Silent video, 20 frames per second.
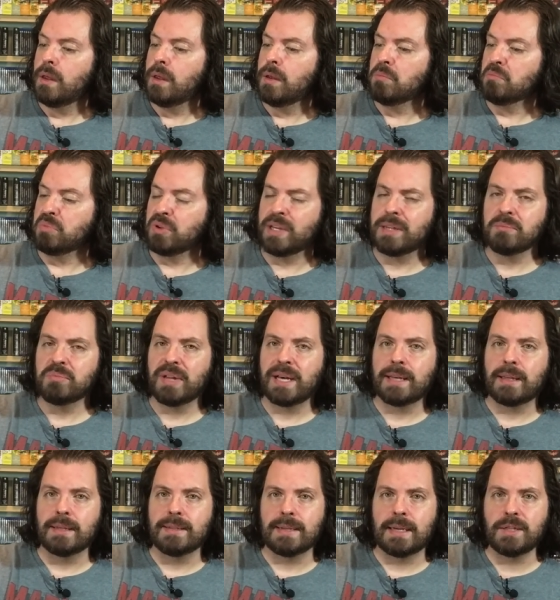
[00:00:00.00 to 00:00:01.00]
Blood and
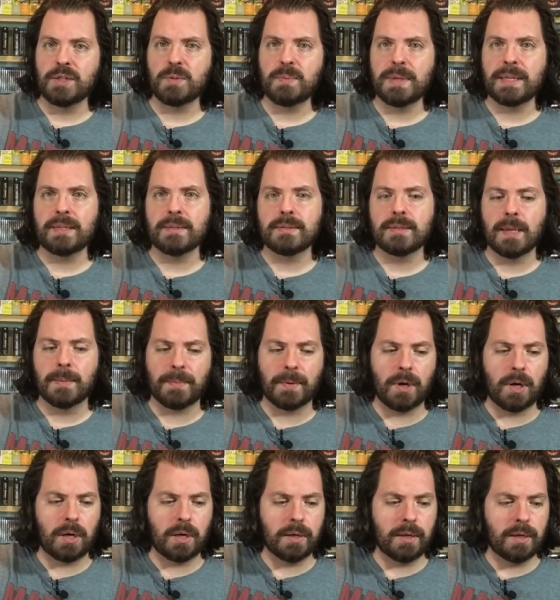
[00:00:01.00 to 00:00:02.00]
Black Lace. I just picked this up
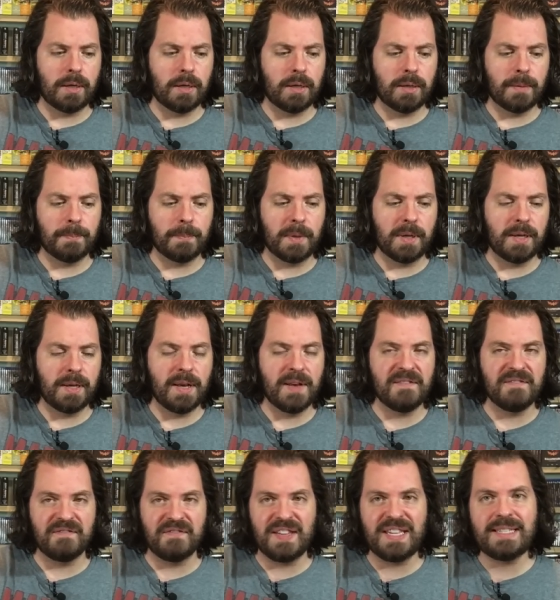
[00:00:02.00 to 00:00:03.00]
on
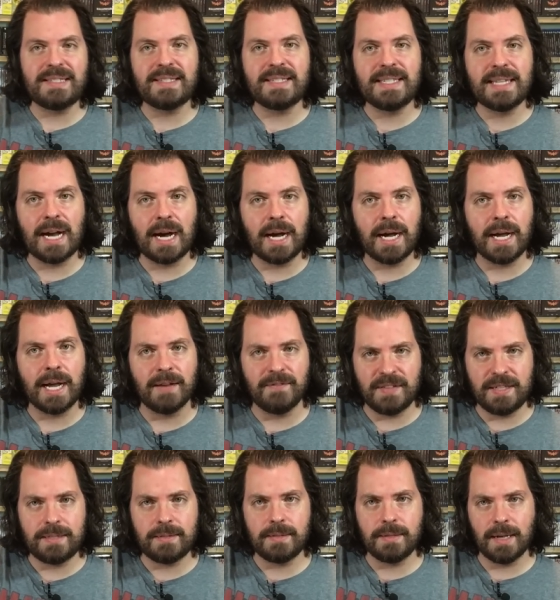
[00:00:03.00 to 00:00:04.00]
VCI, a
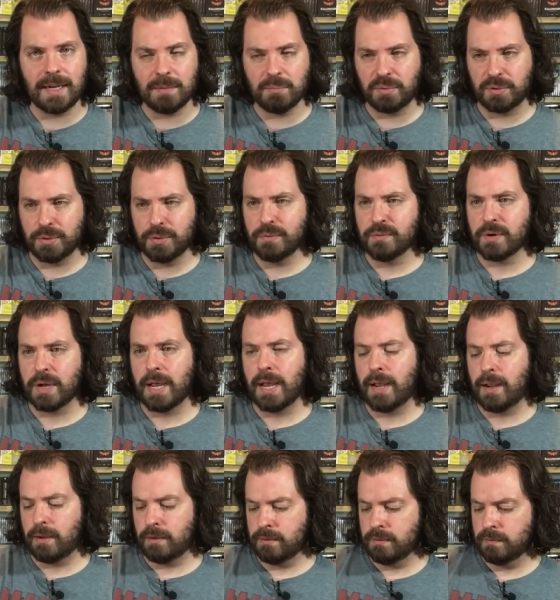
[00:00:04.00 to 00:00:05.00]
VCI
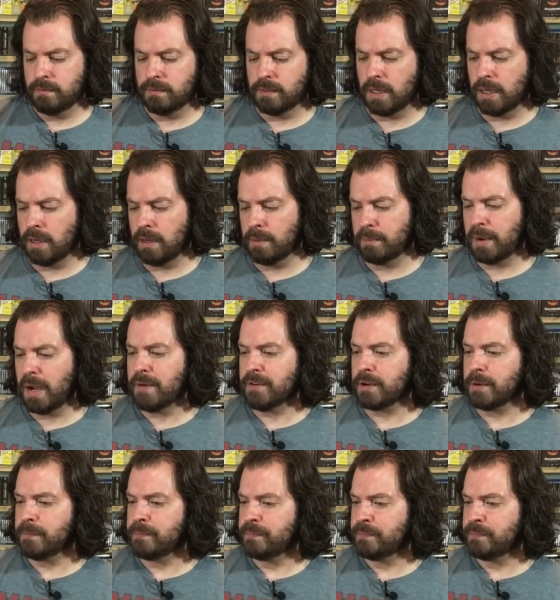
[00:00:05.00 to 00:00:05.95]
Blu-ray. Bava.